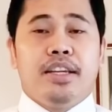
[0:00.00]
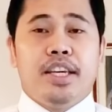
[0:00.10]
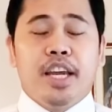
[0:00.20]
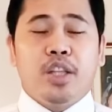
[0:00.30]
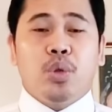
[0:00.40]

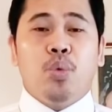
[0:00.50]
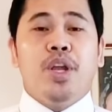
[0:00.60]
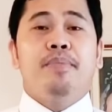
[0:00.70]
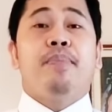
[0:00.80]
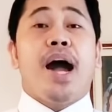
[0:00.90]

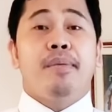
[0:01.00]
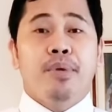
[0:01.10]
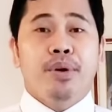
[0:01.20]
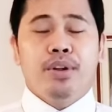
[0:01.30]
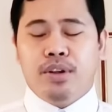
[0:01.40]
Gateway
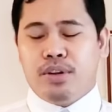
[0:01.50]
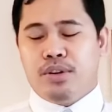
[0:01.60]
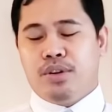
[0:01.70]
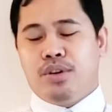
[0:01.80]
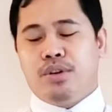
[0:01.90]
Bible
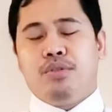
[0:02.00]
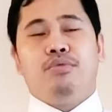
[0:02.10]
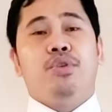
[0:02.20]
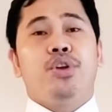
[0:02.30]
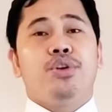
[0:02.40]

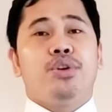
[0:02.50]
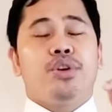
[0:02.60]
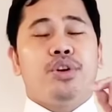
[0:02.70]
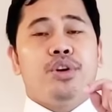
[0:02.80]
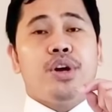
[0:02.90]
for
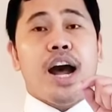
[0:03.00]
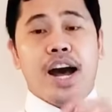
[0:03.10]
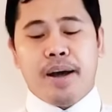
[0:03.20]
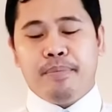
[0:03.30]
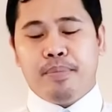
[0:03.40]
your
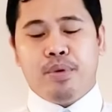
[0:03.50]
app,